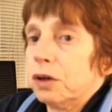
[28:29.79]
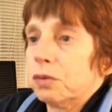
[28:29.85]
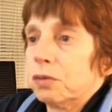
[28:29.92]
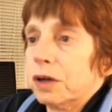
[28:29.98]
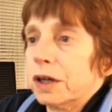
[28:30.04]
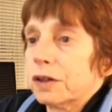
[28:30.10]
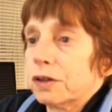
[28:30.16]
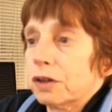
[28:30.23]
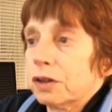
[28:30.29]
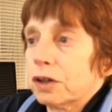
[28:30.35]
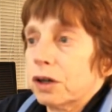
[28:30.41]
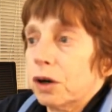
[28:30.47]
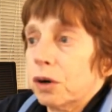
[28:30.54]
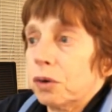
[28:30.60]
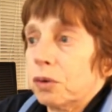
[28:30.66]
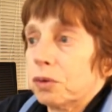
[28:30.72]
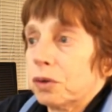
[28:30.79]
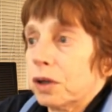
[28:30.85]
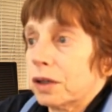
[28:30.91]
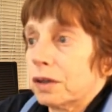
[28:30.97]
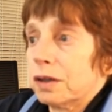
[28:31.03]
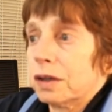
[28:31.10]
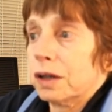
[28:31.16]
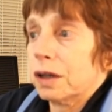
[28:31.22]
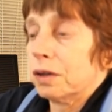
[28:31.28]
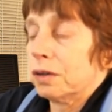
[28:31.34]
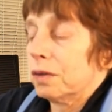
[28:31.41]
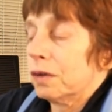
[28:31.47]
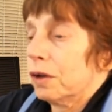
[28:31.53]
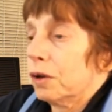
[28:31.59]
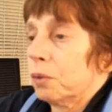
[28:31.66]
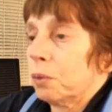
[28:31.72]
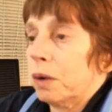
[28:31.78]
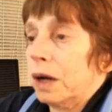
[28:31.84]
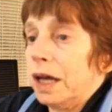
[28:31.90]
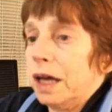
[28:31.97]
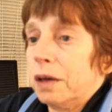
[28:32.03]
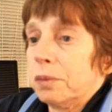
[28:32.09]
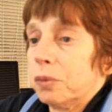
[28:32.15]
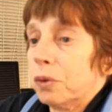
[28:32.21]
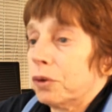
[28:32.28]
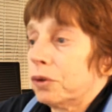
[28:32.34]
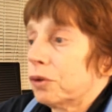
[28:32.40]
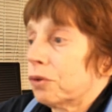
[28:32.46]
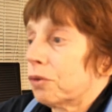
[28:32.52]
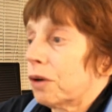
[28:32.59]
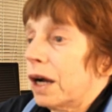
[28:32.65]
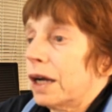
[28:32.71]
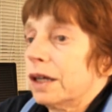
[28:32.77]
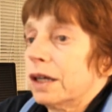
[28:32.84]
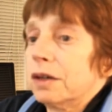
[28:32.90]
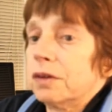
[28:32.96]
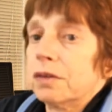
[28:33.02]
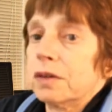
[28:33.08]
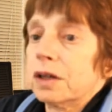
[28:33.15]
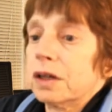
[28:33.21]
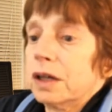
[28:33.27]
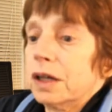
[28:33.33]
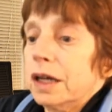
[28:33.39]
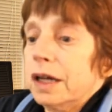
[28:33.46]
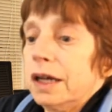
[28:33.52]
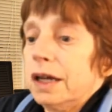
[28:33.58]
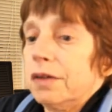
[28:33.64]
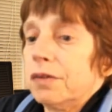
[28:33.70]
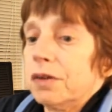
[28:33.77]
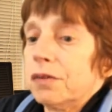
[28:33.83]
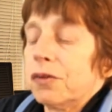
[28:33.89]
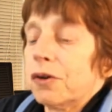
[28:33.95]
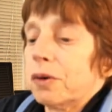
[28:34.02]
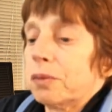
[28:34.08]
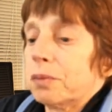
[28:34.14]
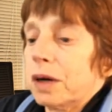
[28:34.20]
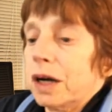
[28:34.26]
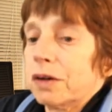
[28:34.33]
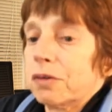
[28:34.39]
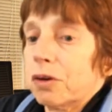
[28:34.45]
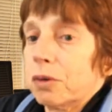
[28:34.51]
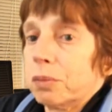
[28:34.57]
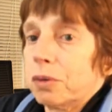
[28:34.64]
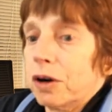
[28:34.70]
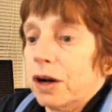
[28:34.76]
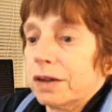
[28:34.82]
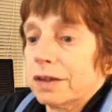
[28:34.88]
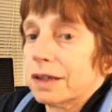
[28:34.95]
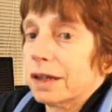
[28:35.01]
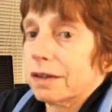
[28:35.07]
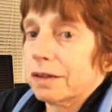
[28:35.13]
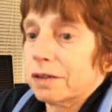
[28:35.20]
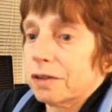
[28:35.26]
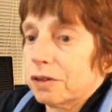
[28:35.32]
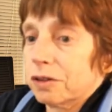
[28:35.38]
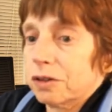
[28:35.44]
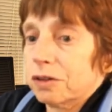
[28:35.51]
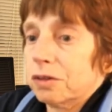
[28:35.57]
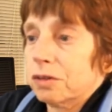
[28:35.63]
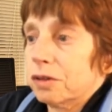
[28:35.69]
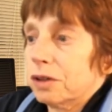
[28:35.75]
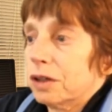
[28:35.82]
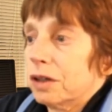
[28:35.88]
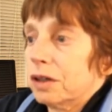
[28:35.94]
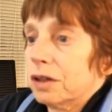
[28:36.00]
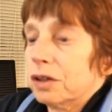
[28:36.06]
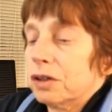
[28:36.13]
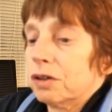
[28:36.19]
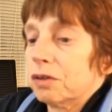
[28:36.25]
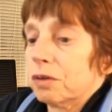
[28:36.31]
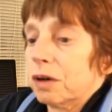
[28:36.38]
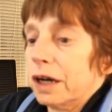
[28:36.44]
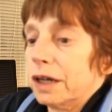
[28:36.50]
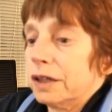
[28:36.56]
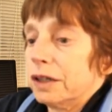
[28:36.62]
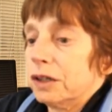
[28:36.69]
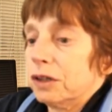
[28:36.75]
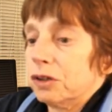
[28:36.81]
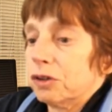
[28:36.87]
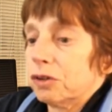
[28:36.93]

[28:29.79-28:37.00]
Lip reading: regular code, let's say web, or you're writing even for a microprocessor, you're writing